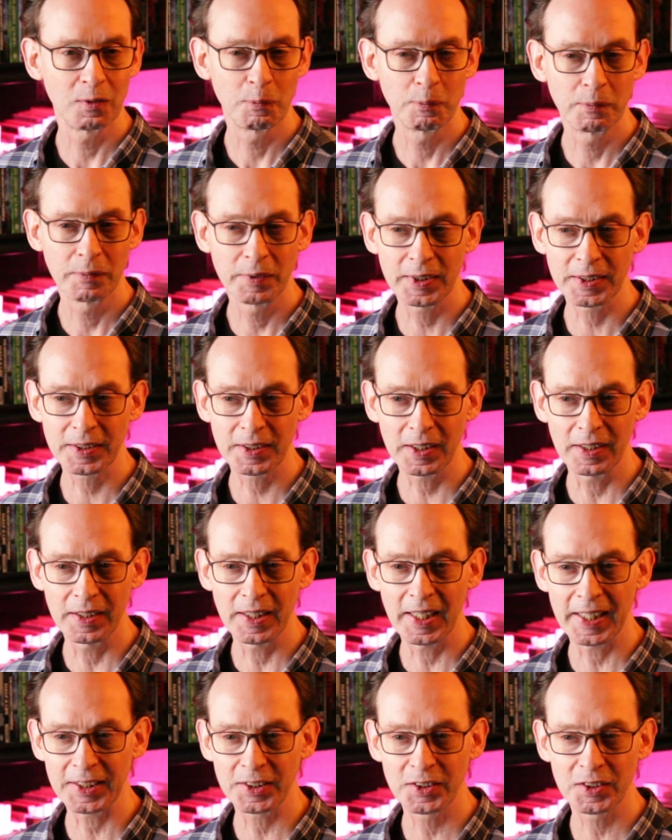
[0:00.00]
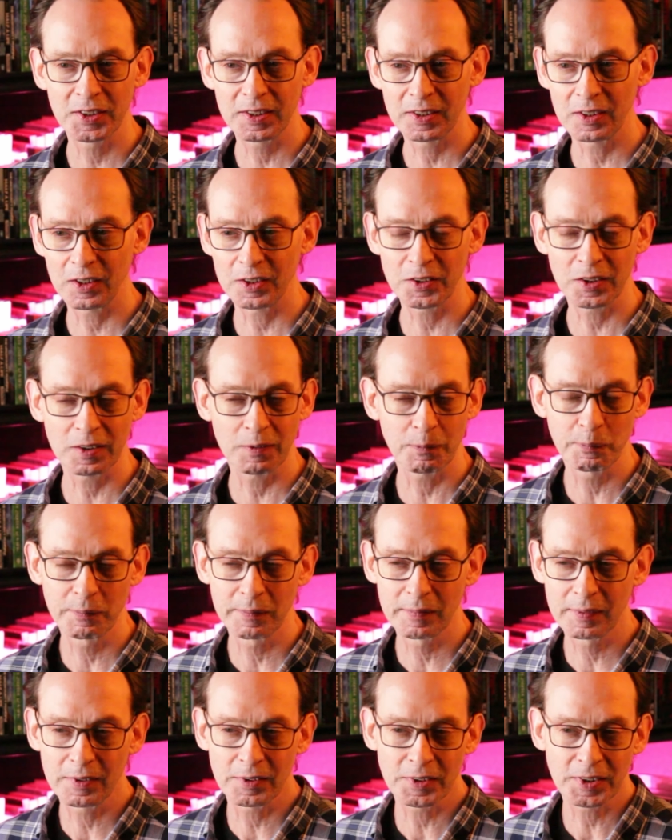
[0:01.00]
just a nice. There's
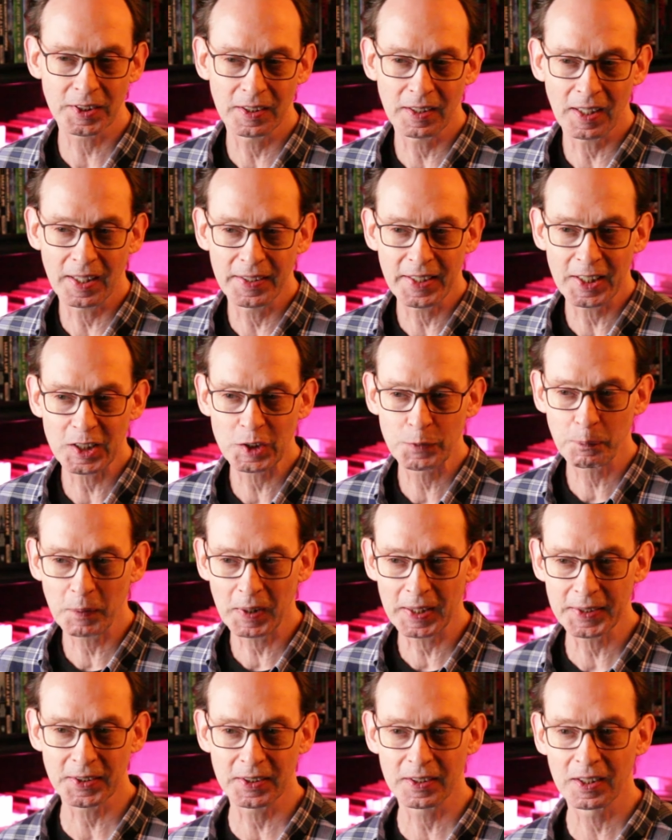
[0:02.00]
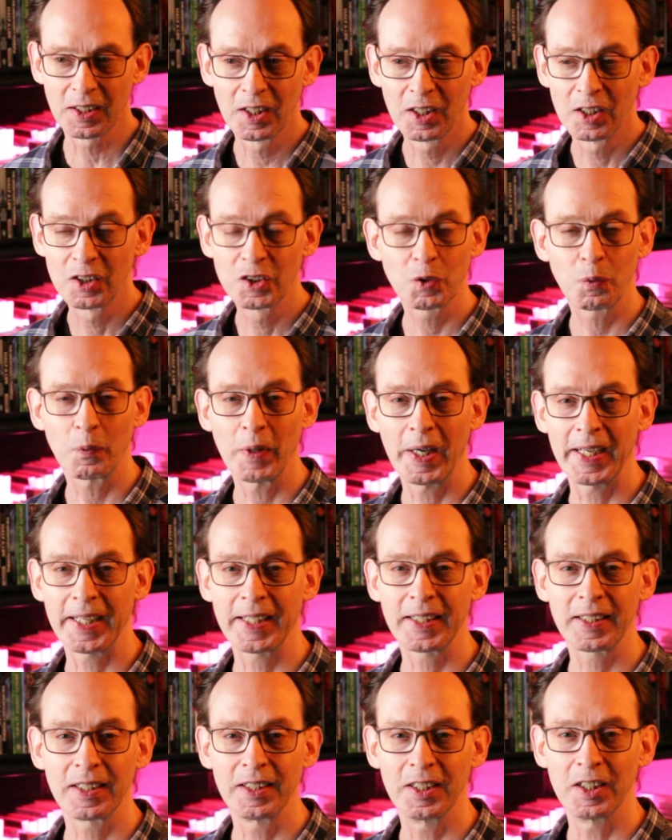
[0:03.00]
a nice, pleasant
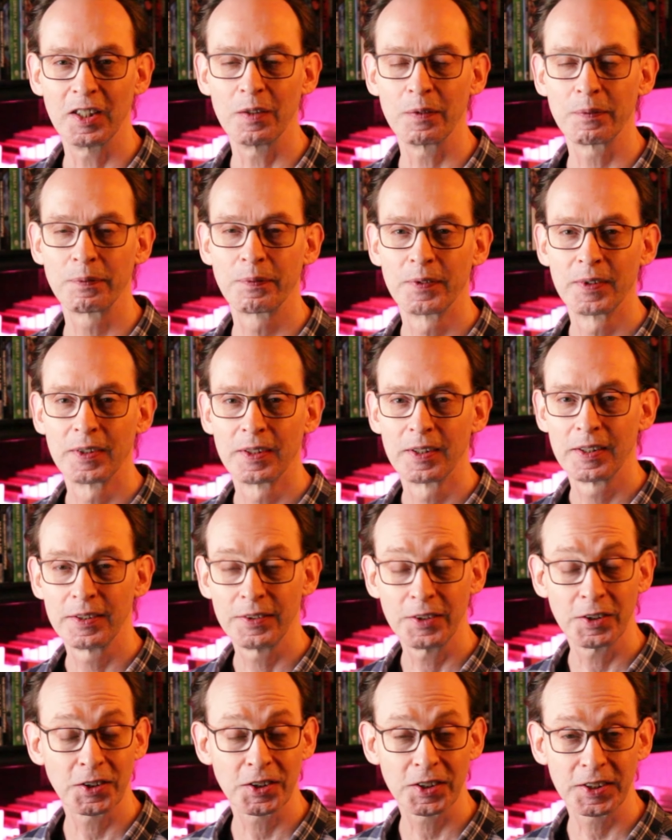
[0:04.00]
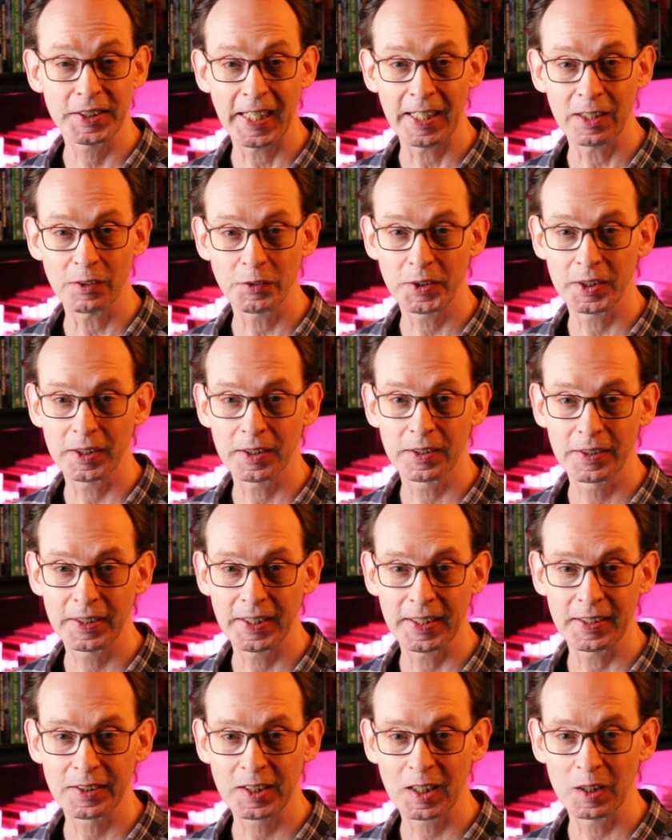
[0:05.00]
twang of nostalgia
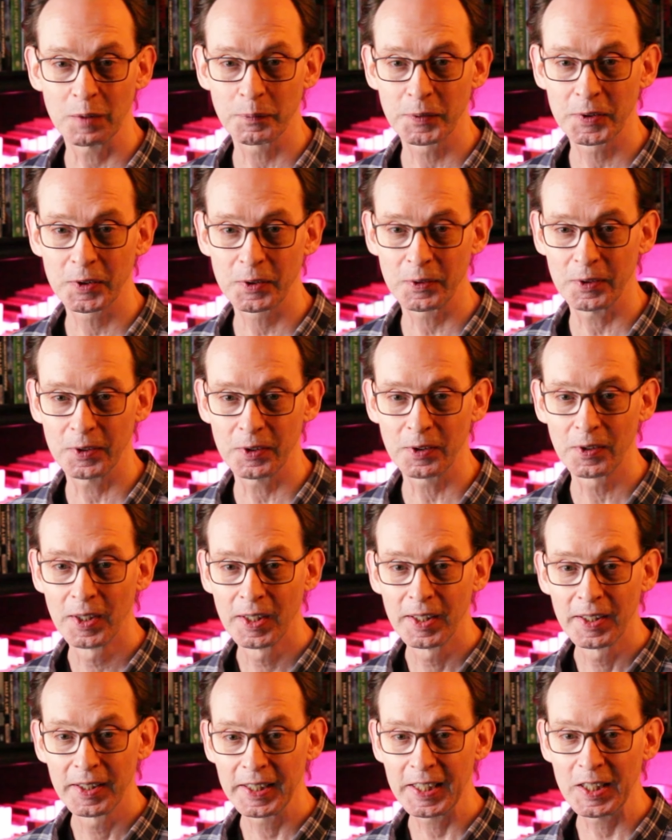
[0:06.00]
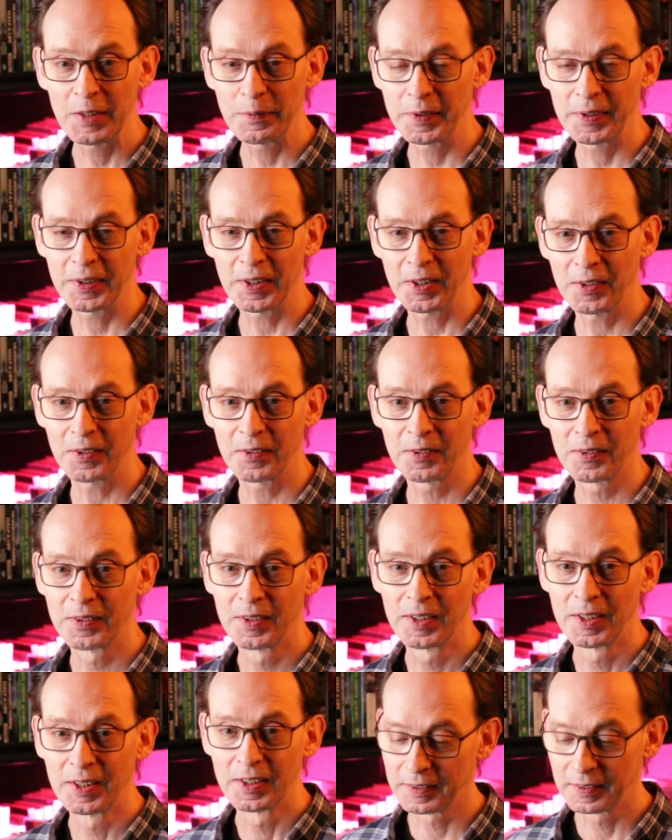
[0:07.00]
that comes through, even though
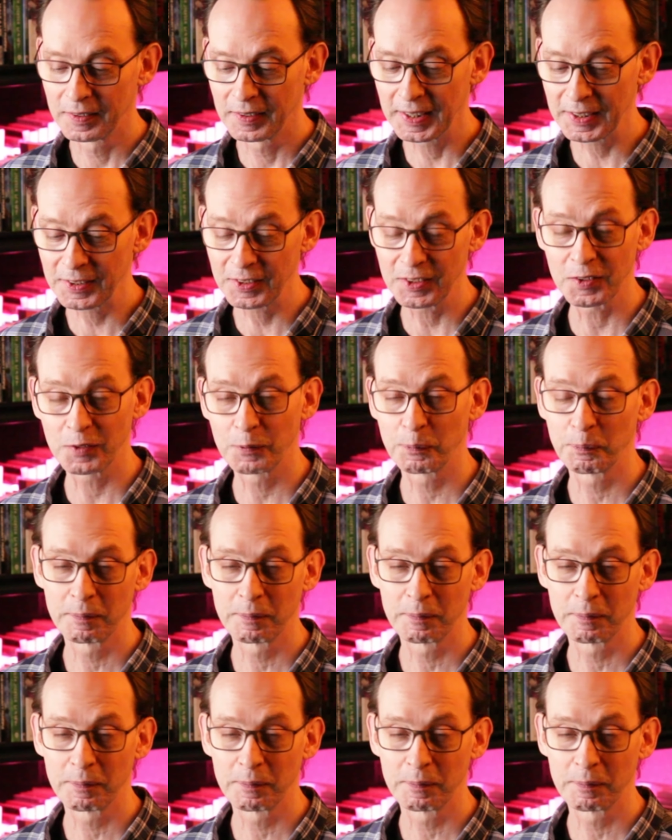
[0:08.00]
this is